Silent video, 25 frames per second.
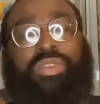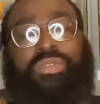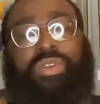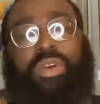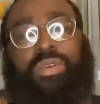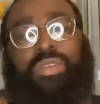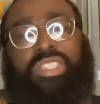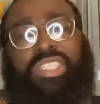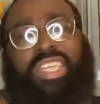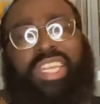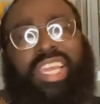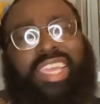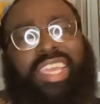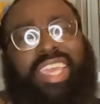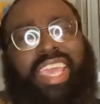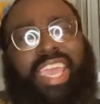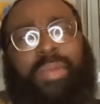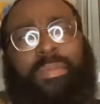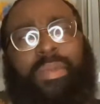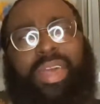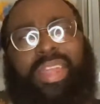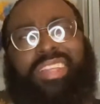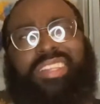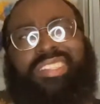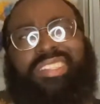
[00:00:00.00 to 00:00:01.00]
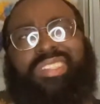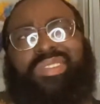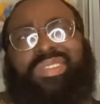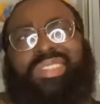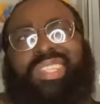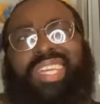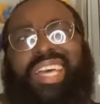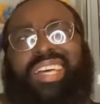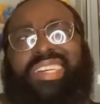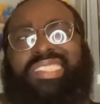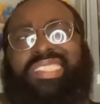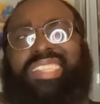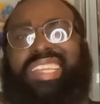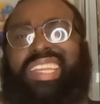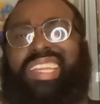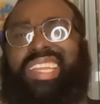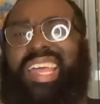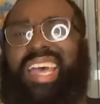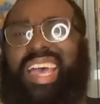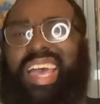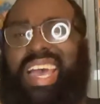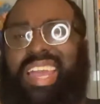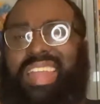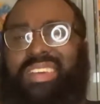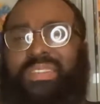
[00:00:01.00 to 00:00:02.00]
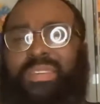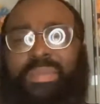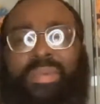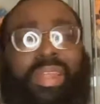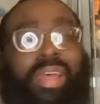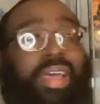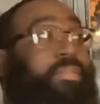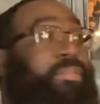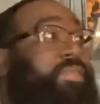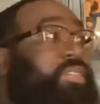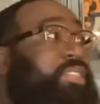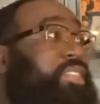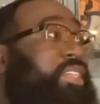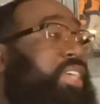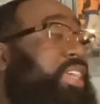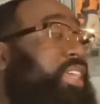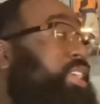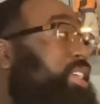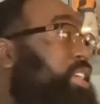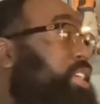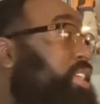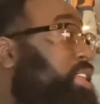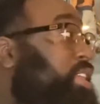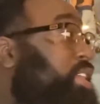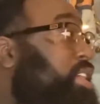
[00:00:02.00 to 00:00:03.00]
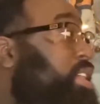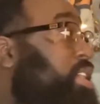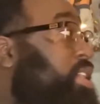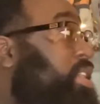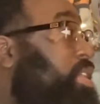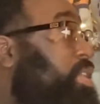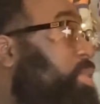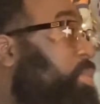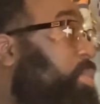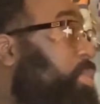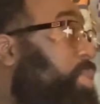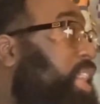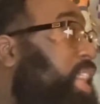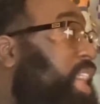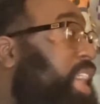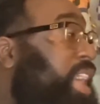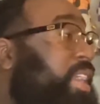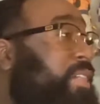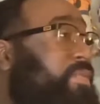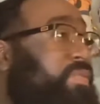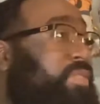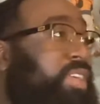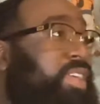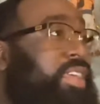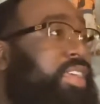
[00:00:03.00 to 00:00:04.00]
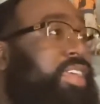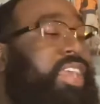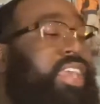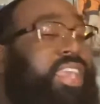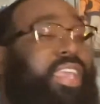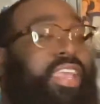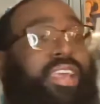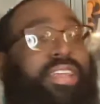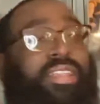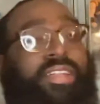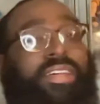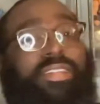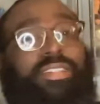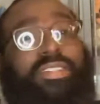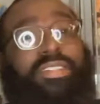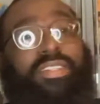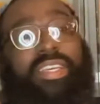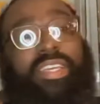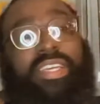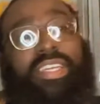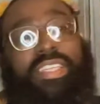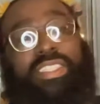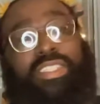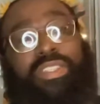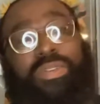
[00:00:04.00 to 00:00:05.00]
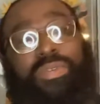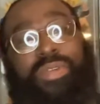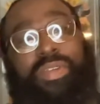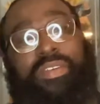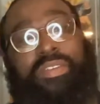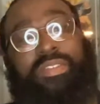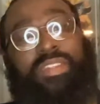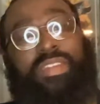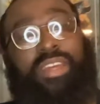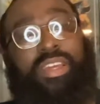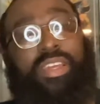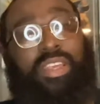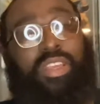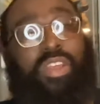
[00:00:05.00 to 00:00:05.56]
Roshi that came out in 2009, if I'm not mistaken. We have the King Cluster History of Son